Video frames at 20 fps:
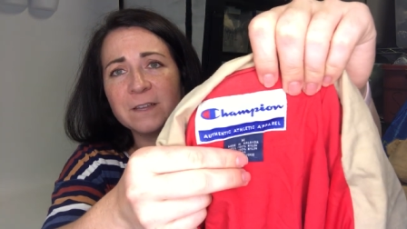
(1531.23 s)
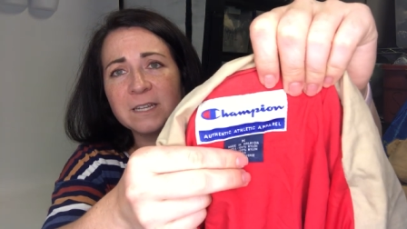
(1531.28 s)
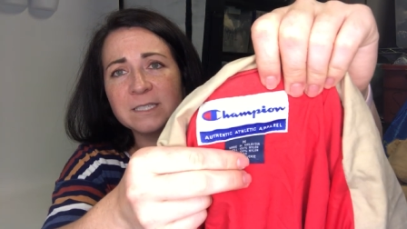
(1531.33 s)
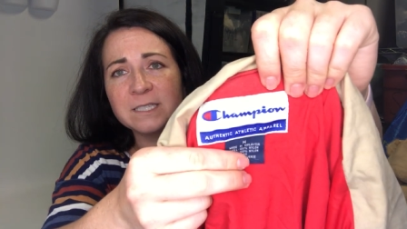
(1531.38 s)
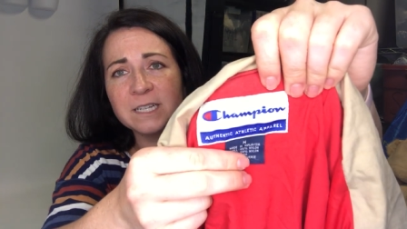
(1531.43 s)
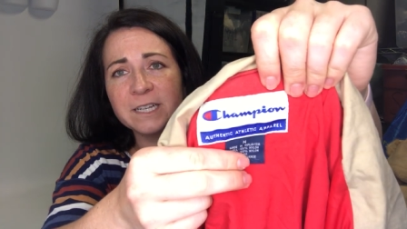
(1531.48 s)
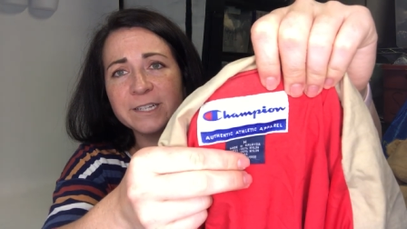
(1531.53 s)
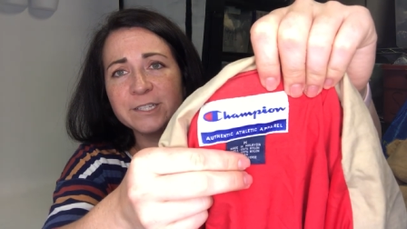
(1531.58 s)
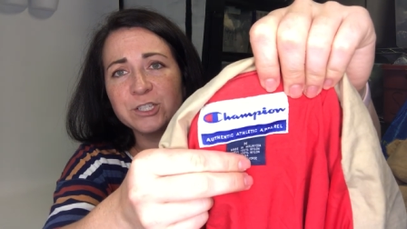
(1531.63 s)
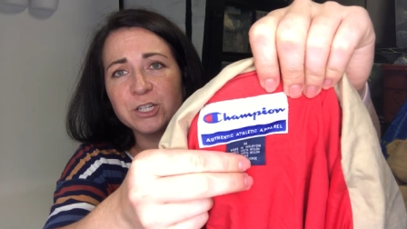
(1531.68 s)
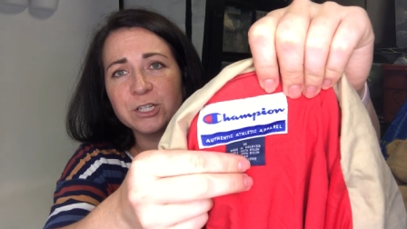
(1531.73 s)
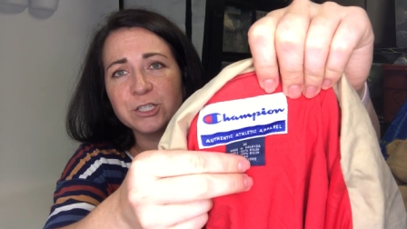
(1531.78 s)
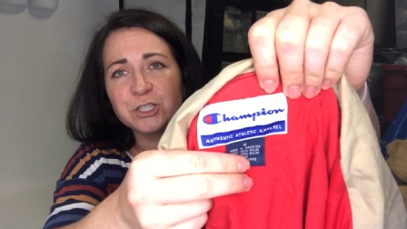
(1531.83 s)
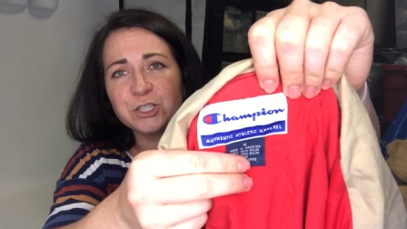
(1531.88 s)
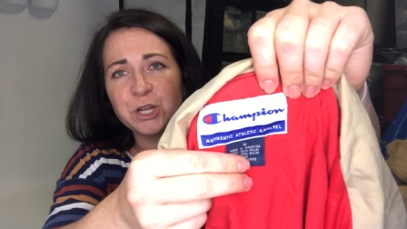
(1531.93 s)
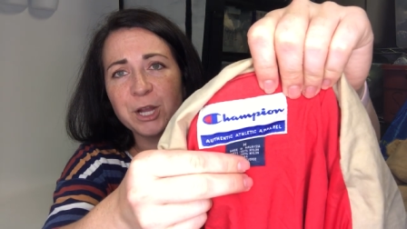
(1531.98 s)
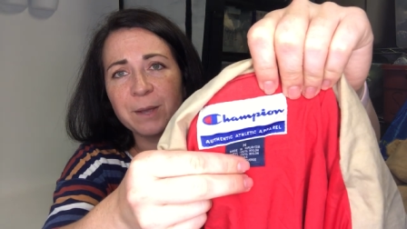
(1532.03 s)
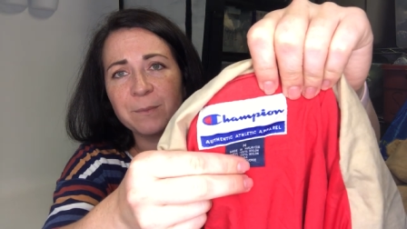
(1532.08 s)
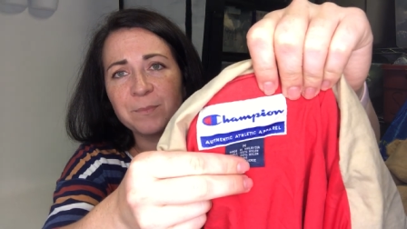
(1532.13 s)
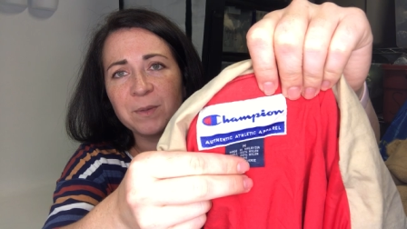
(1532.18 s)
vintage
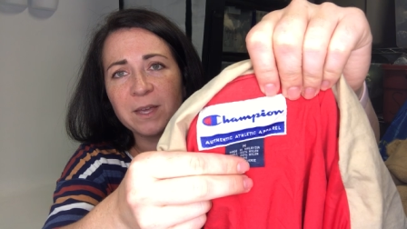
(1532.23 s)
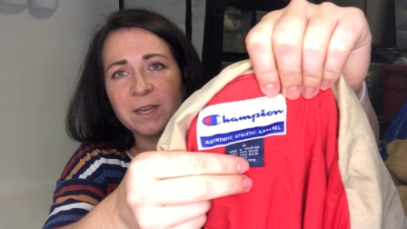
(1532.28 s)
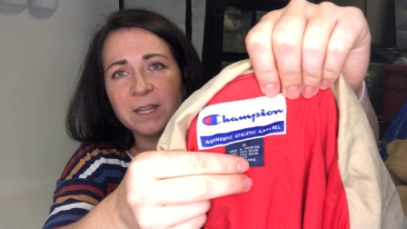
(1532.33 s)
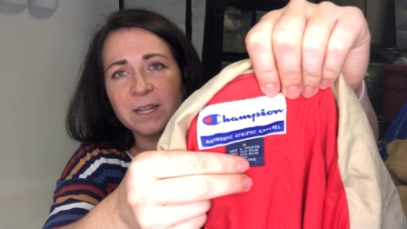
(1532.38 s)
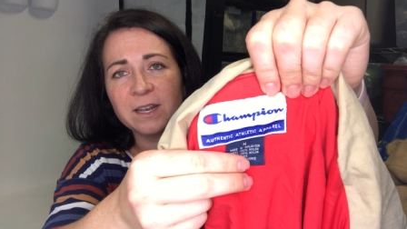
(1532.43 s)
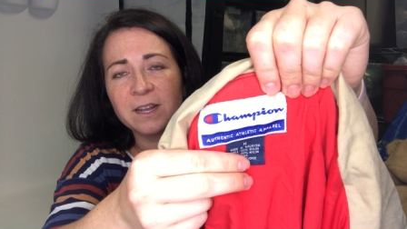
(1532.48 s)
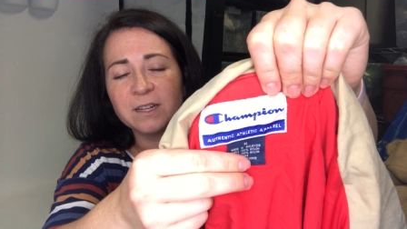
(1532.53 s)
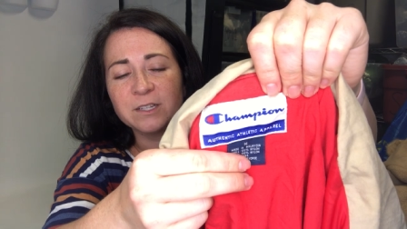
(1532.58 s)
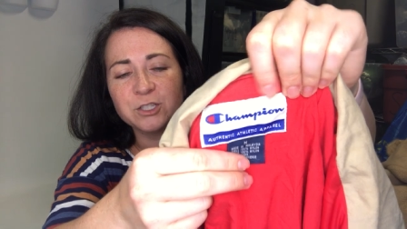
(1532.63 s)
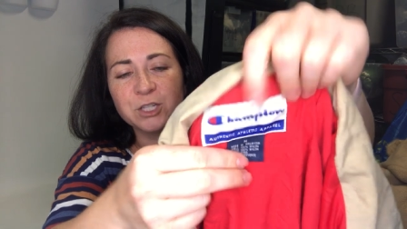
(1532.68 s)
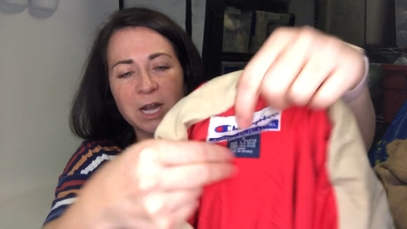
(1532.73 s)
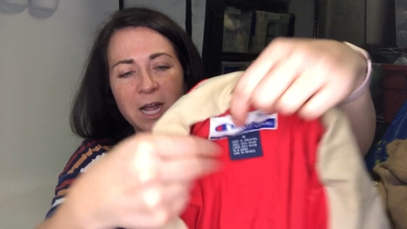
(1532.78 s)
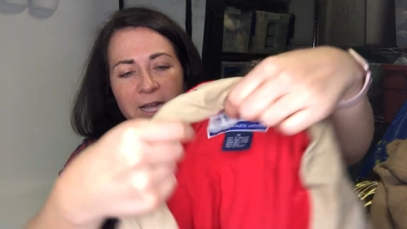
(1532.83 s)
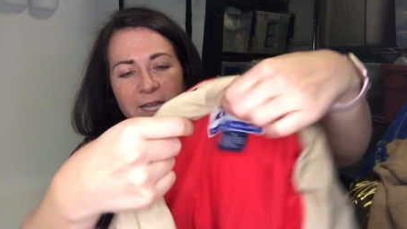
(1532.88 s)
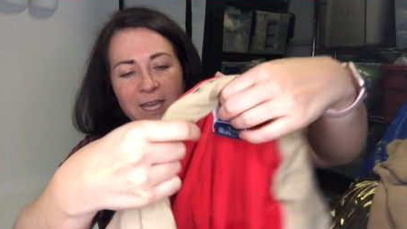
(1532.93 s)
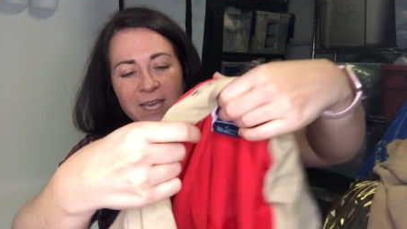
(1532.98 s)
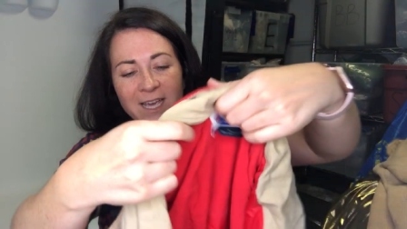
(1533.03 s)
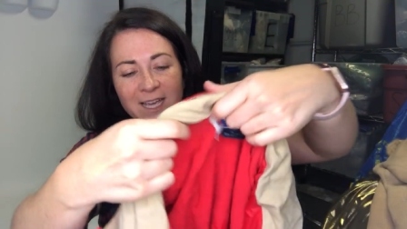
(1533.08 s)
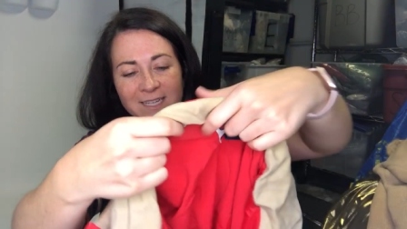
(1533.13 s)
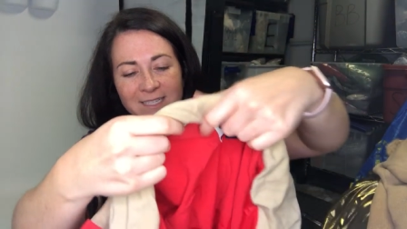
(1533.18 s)
Champion
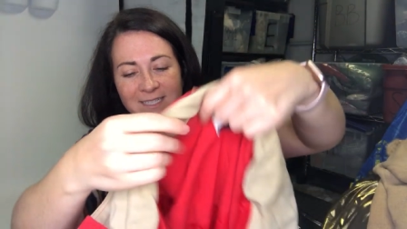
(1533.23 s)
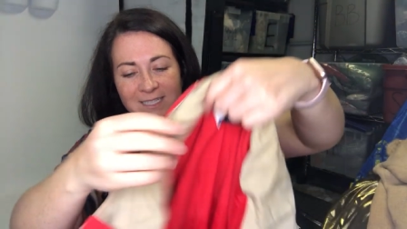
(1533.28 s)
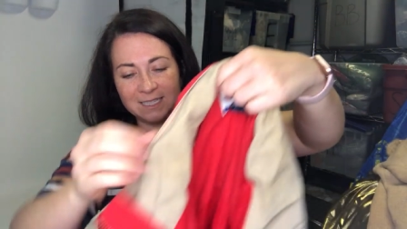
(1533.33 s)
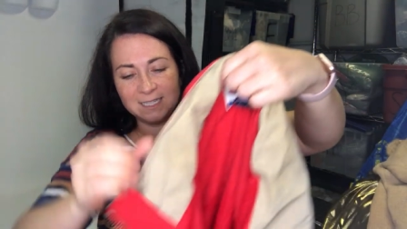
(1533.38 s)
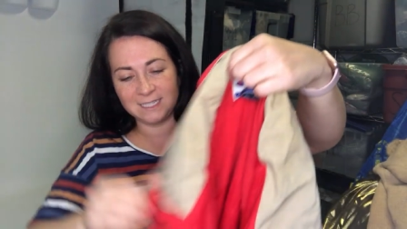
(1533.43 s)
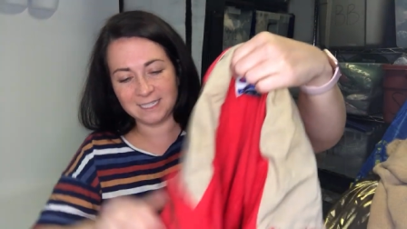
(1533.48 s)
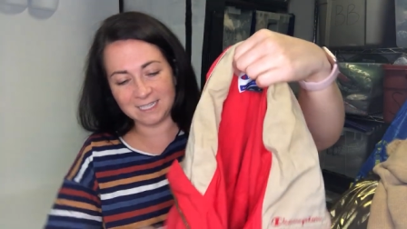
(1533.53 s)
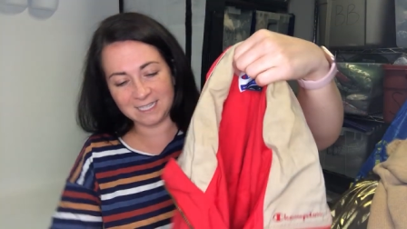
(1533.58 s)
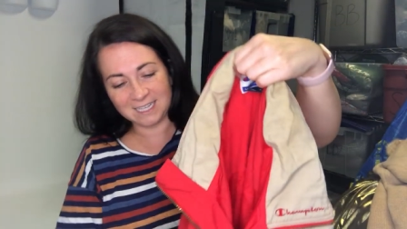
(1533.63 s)
jacket,